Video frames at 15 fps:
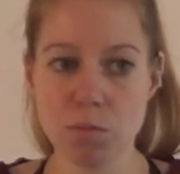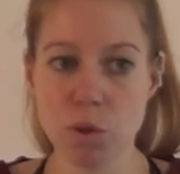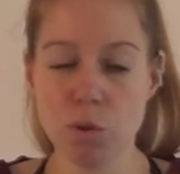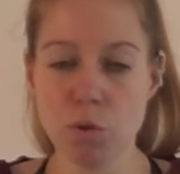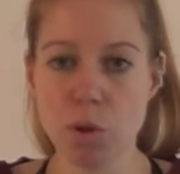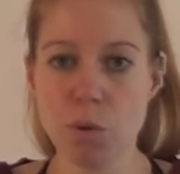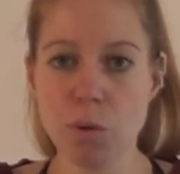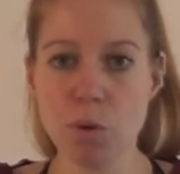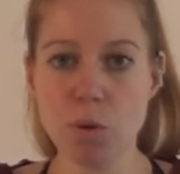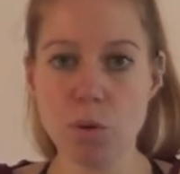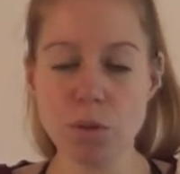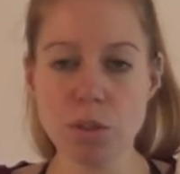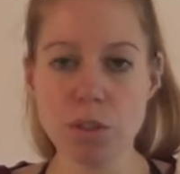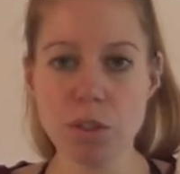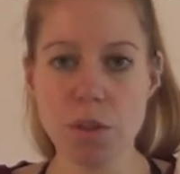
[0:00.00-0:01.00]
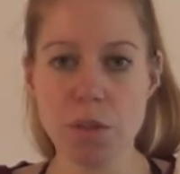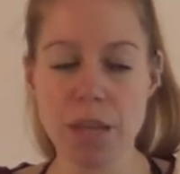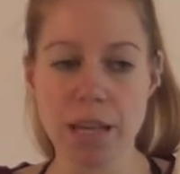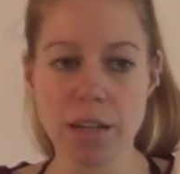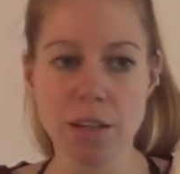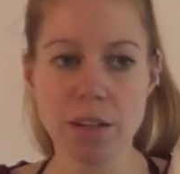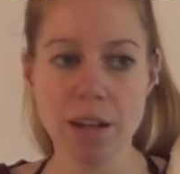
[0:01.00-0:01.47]
grow older
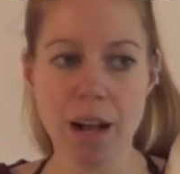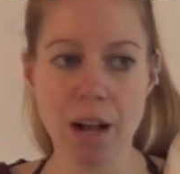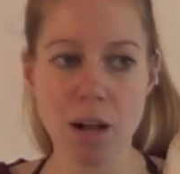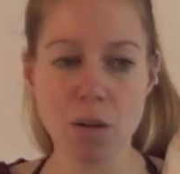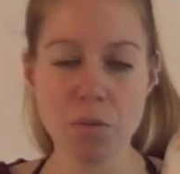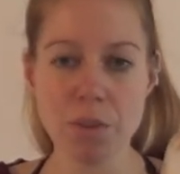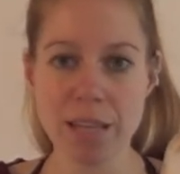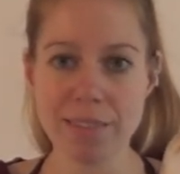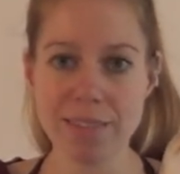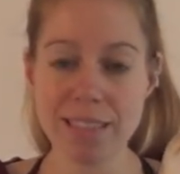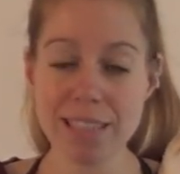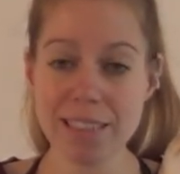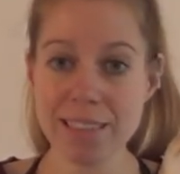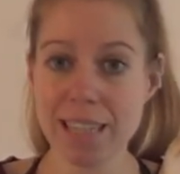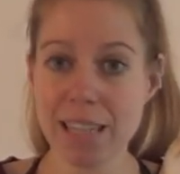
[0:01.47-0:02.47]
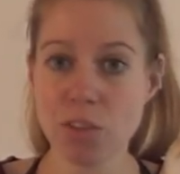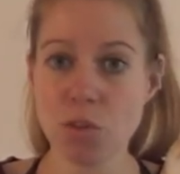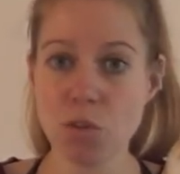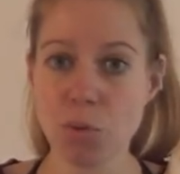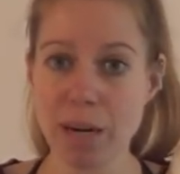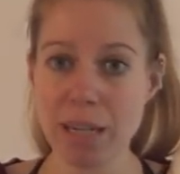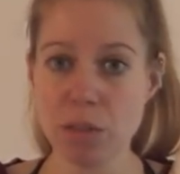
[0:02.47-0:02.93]
than an owl that didn't get
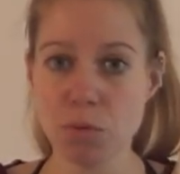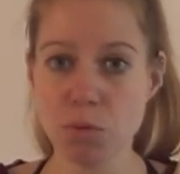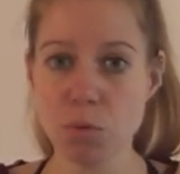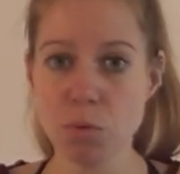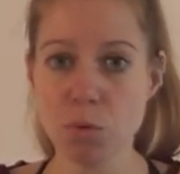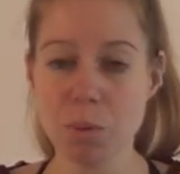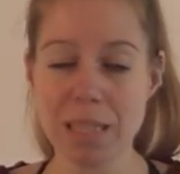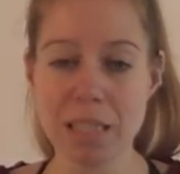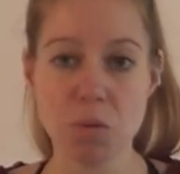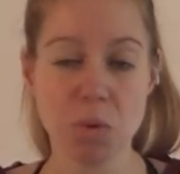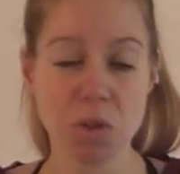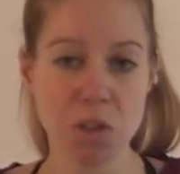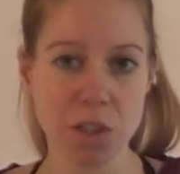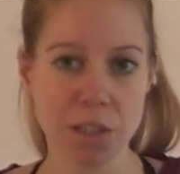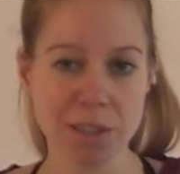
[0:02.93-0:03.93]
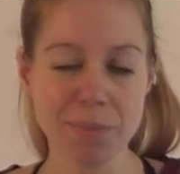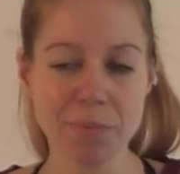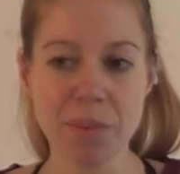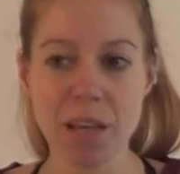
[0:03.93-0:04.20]
the right food when it was young.